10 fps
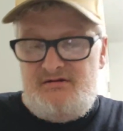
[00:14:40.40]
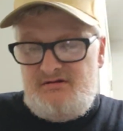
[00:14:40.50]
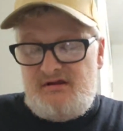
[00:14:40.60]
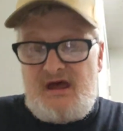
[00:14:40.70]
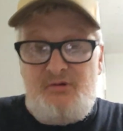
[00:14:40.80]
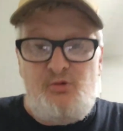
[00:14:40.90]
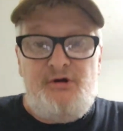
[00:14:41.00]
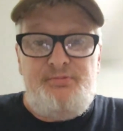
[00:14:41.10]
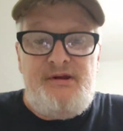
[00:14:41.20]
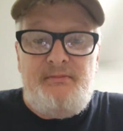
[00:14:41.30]
I
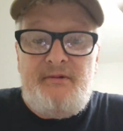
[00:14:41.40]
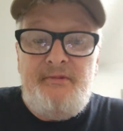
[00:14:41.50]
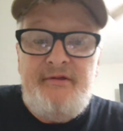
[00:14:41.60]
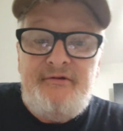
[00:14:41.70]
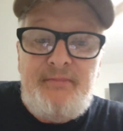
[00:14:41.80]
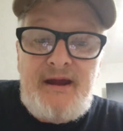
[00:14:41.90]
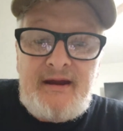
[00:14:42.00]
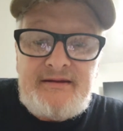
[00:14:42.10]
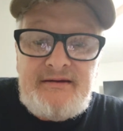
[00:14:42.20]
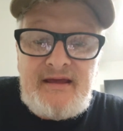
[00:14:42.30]
will pay my mother
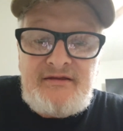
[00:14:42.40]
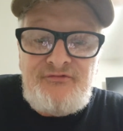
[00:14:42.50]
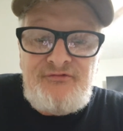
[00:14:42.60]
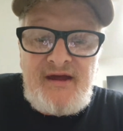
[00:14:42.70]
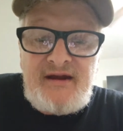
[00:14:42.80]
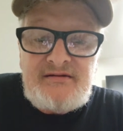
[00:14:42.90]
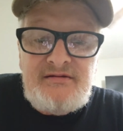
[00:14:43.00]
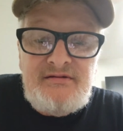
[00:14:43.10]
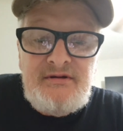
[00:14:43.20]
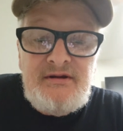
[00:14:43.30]
back, and that's a fact.
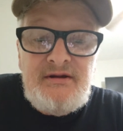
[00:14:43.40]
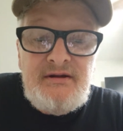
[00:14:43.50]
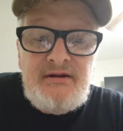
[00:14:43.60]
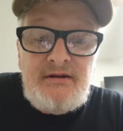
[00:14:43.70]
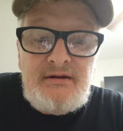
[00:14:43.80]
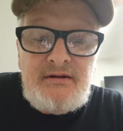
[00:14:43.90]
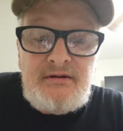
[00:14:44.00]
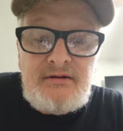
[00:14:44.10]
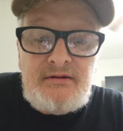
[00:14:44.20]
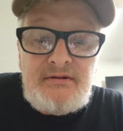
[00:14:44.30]

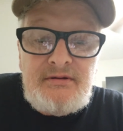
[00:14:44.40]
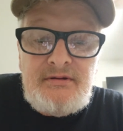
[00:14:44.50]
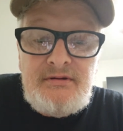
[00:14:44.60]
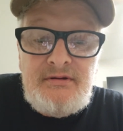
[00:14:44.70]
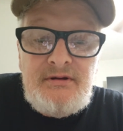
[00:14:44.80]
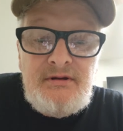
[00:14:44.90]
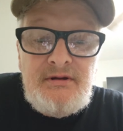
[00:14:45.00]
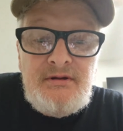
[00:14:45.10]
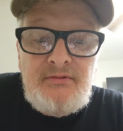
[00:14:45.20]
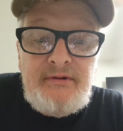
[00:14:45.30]
Uh,
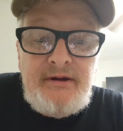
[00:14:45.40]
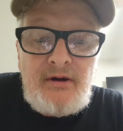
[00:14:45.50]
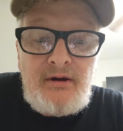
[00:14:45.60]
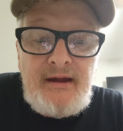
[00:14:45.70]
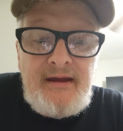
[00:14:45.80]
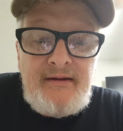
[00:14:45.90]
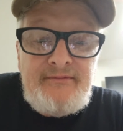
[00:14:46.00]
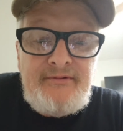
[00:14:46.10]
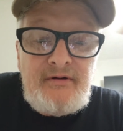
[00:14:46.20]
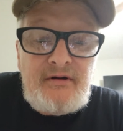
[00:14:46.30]
we all
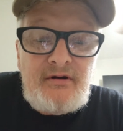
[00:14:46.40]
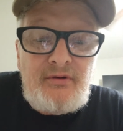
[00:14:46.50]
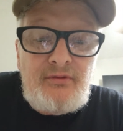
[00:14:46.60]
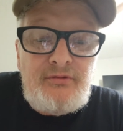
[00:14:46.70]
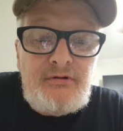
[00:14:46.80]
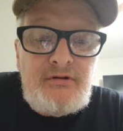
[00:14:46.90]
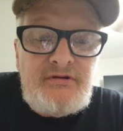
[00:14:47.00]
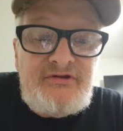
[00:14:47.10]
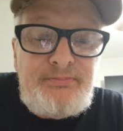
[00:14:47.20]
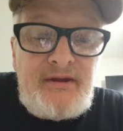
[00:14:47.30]
have our own
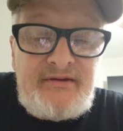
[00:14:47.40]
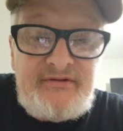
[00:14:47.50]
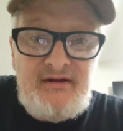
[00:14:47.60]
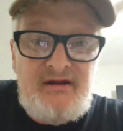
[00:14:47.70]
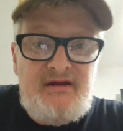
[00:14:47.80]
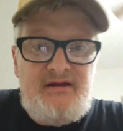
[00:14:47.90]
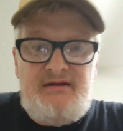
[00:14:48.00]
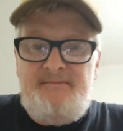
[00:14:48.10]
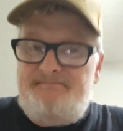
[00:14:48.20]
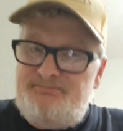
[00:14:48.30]
space.
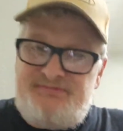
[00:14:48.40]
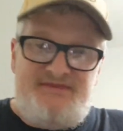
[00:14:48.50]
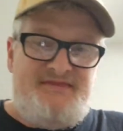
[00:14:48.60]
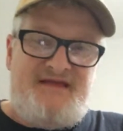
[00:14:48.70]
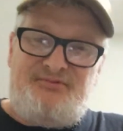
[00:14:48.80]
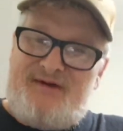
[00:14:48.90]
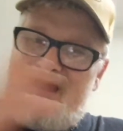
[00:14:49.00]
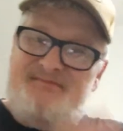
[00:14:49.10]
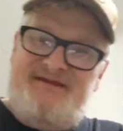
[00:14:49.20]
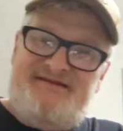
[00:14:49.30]
That's what
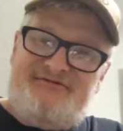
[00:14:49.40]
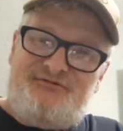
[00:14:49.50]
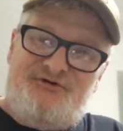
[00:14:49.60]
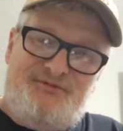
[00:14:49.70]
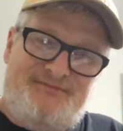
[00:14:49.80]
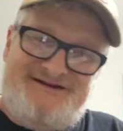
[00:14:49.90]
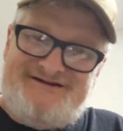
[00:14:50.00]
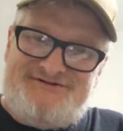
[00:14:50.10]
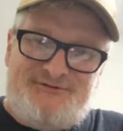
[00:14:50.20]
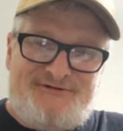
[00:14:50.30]
I'm in this room.
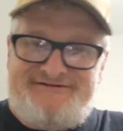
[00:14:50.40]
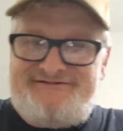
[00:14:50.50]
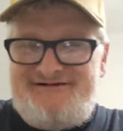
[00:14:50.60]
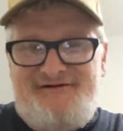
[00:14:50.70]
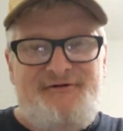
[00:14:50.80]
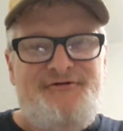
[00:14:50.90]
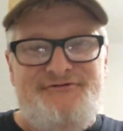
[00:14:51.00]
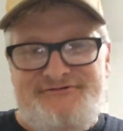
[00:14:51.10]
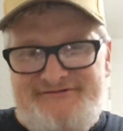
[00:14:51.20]
This door is closed,